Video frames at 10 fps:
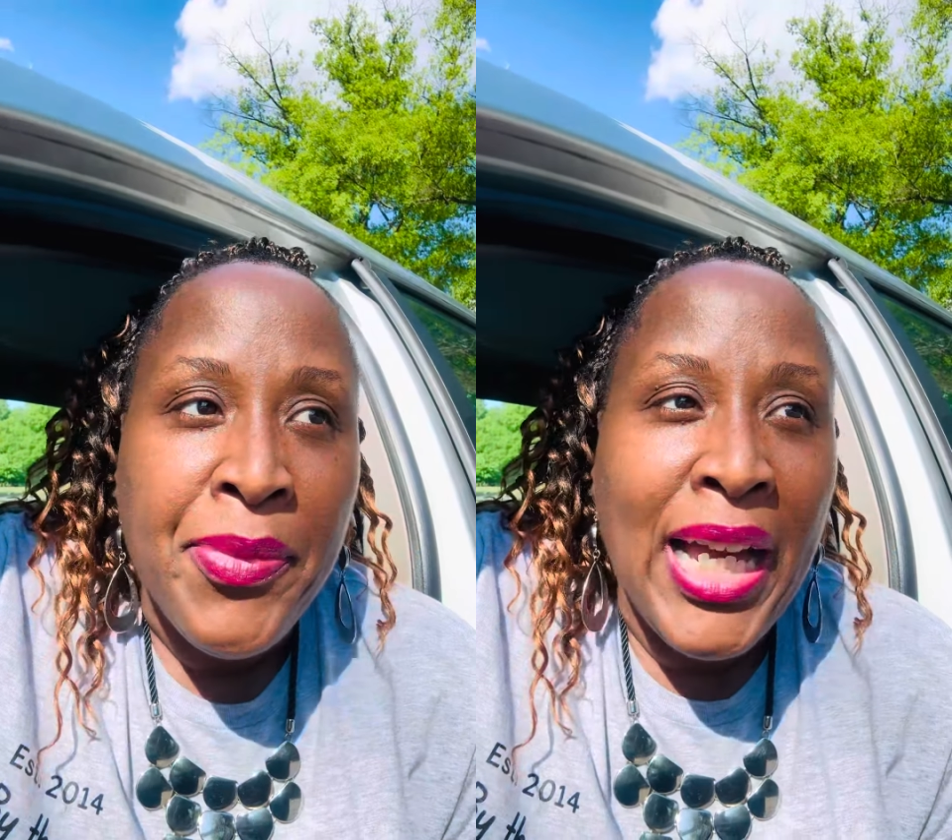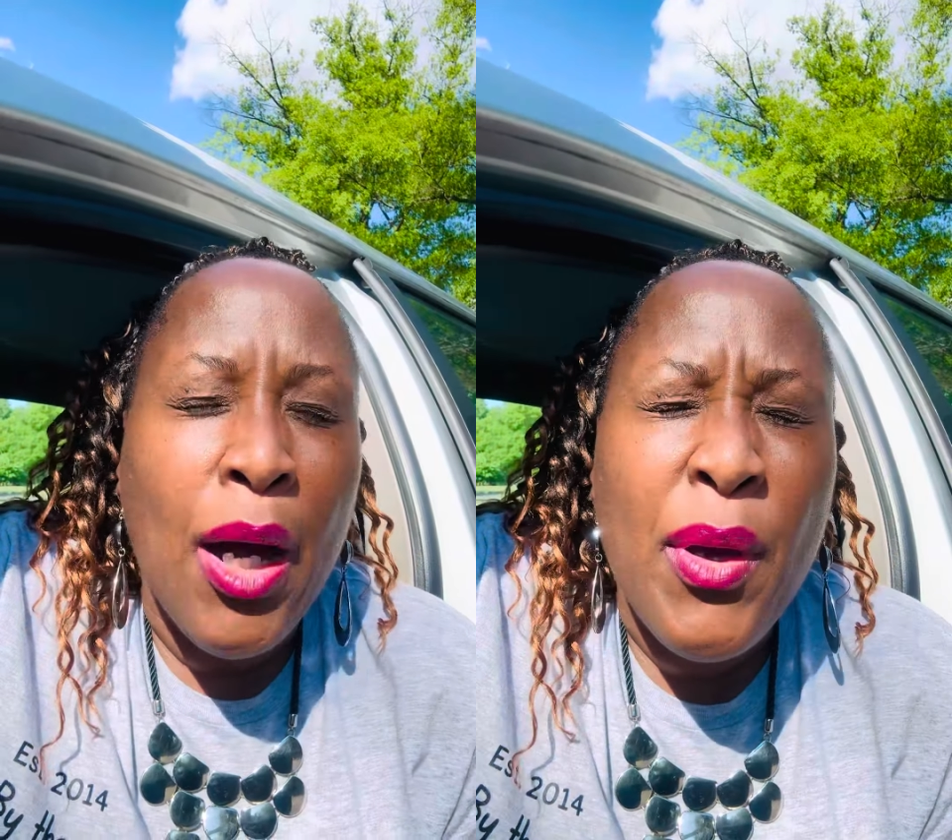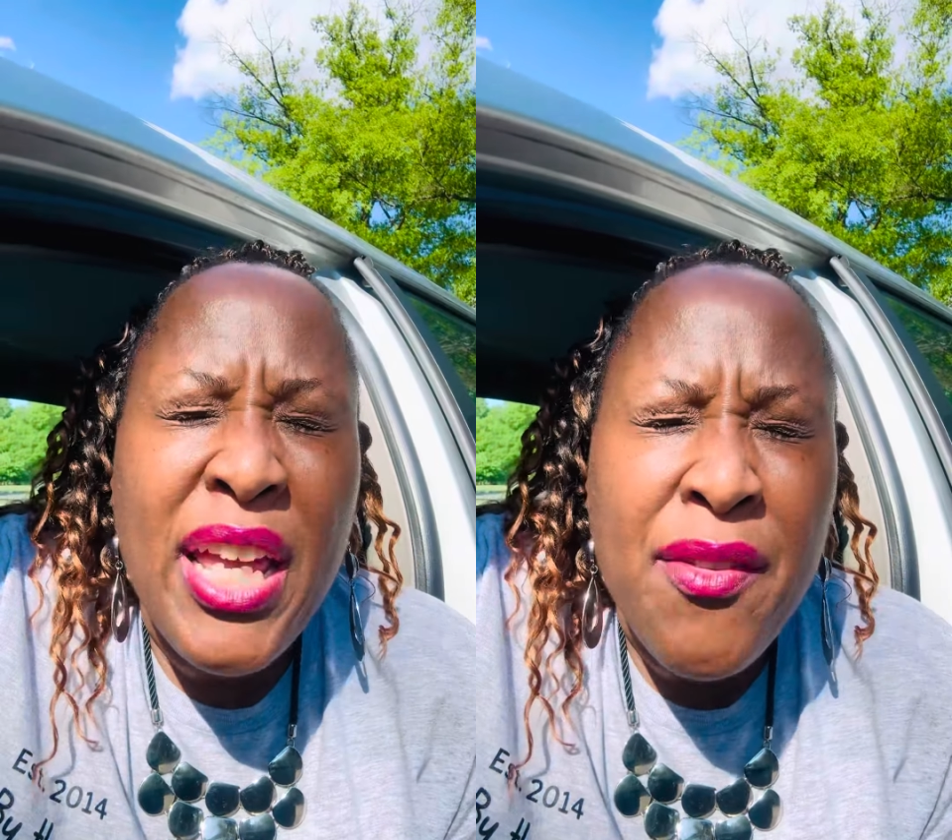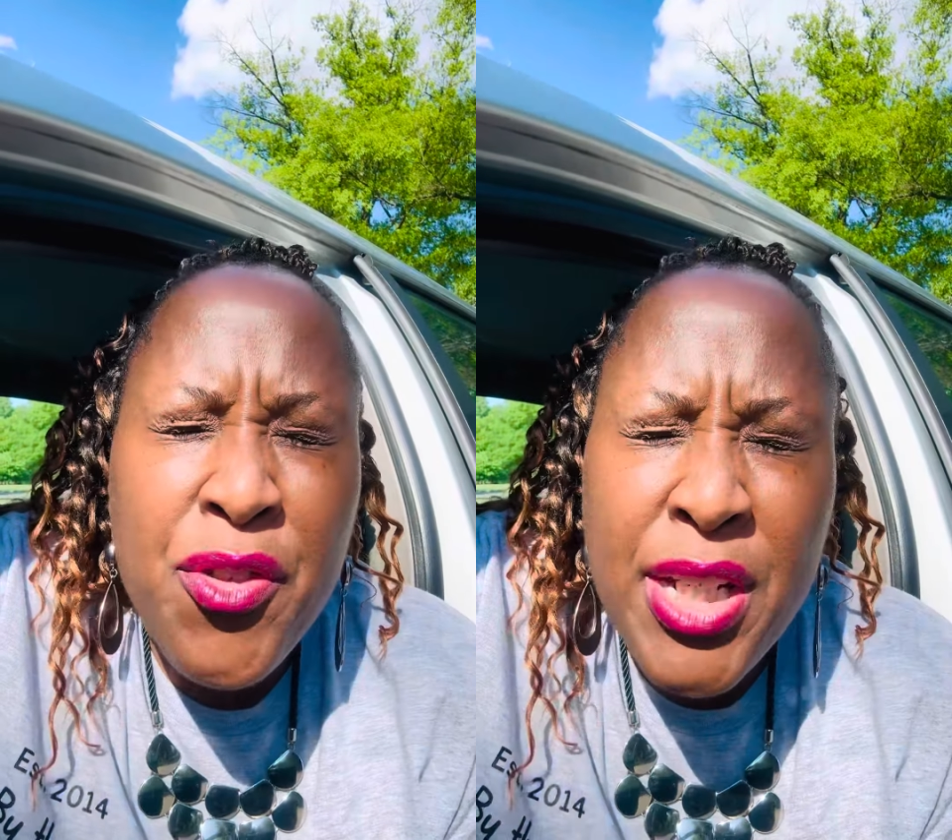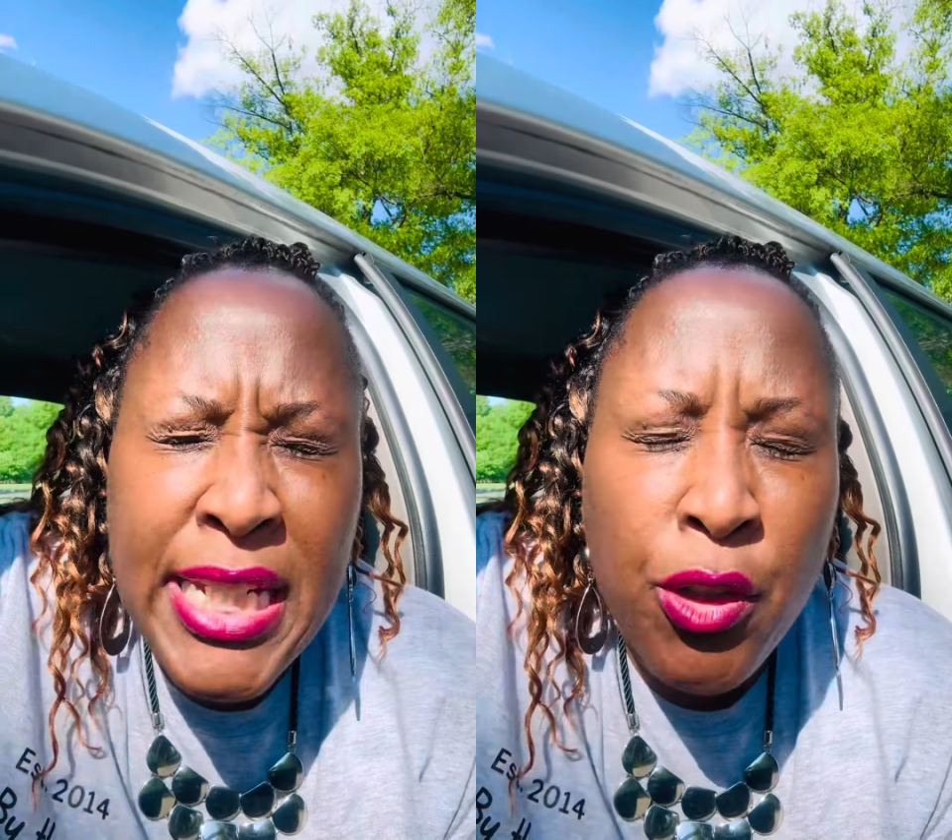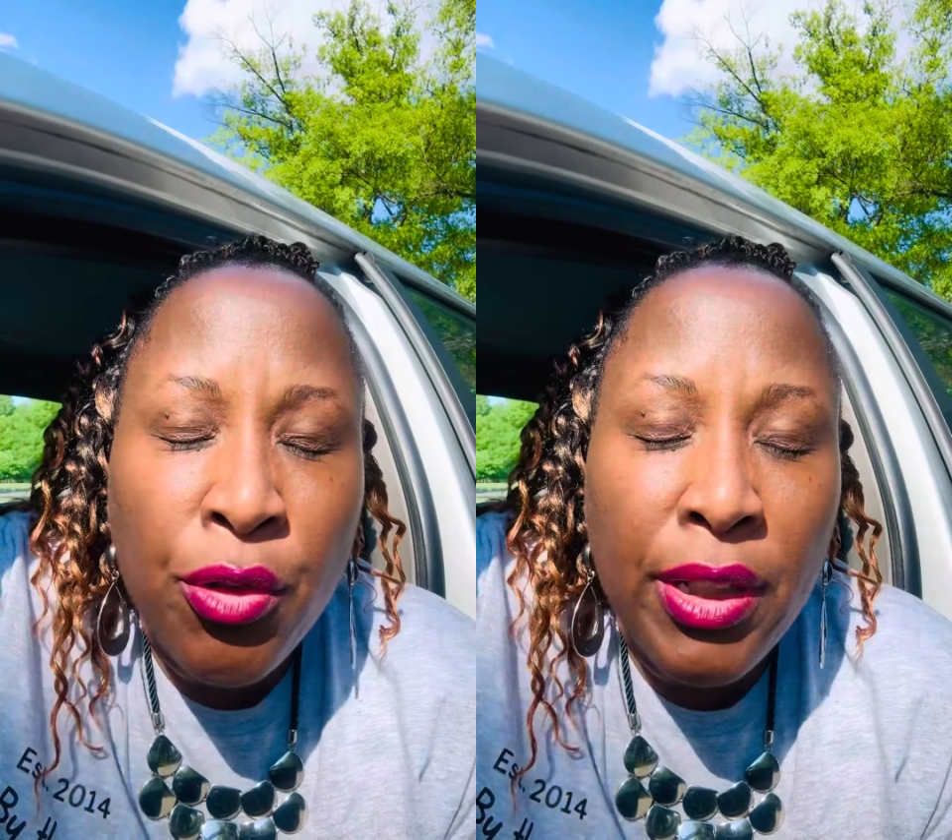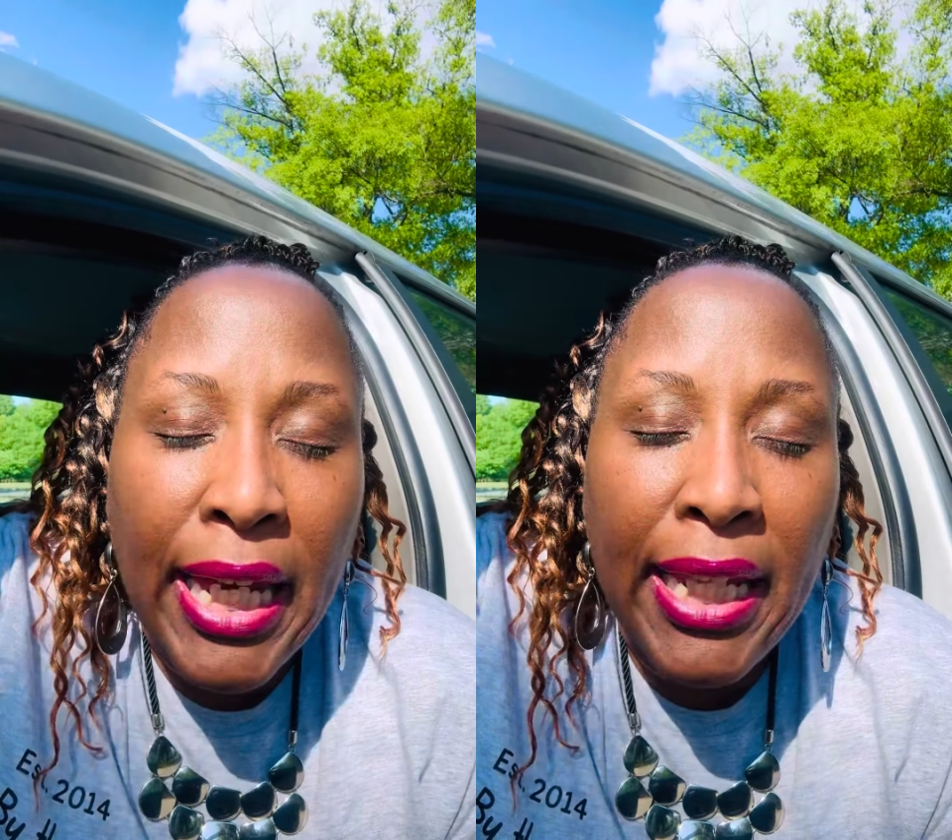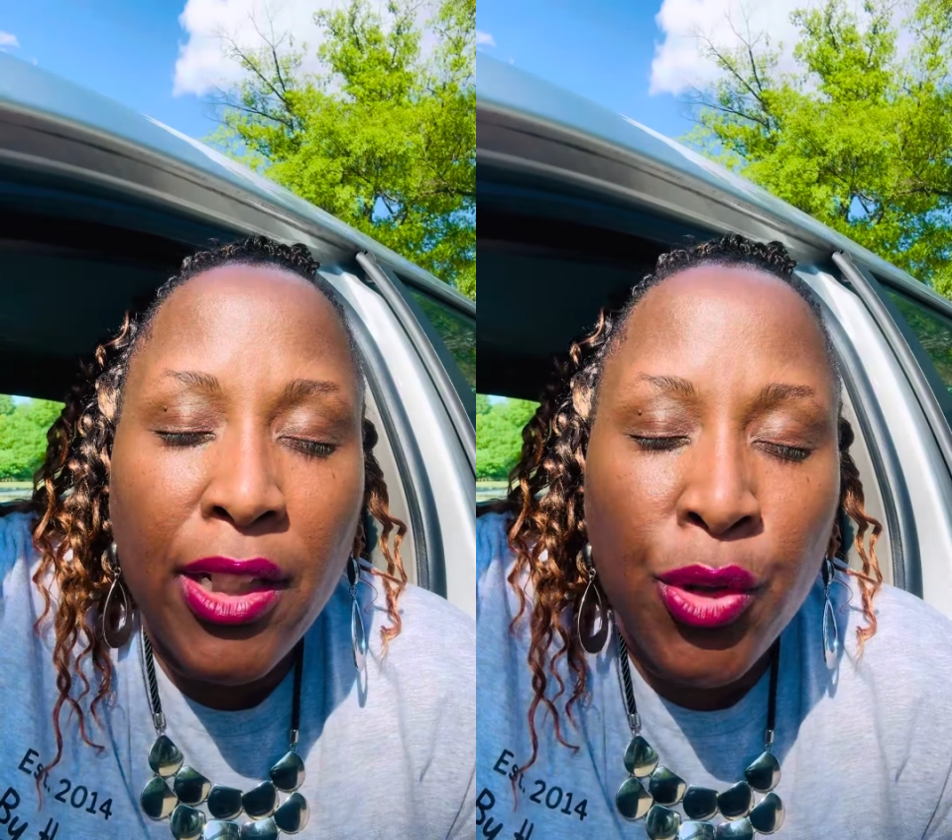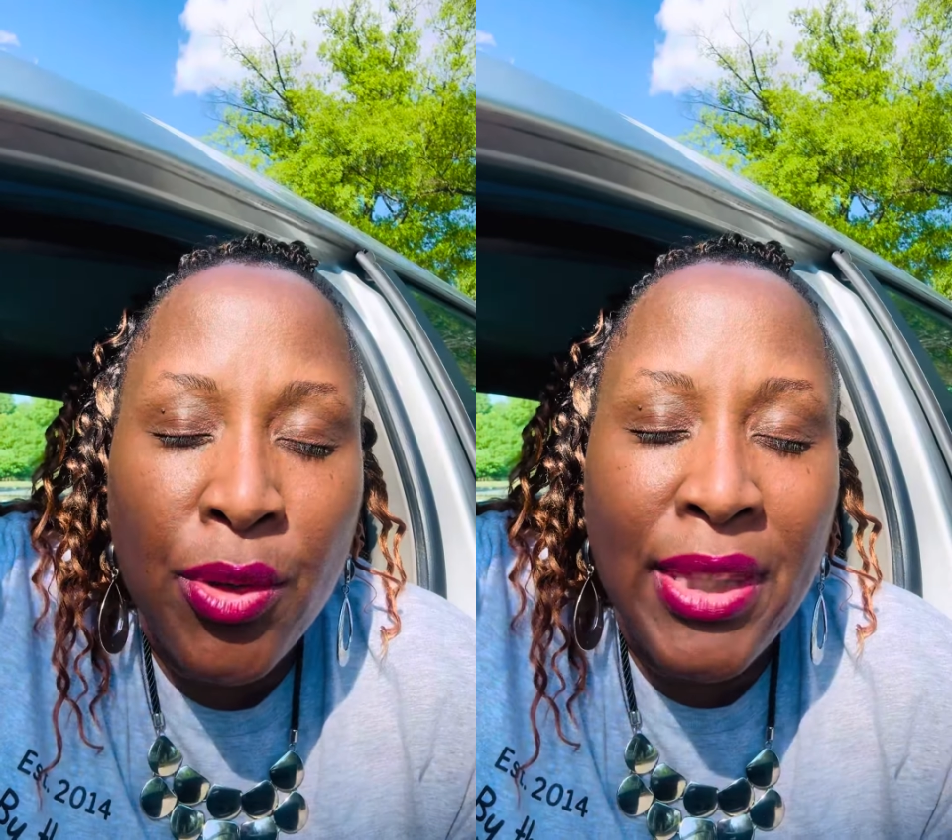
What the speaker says: however He created you,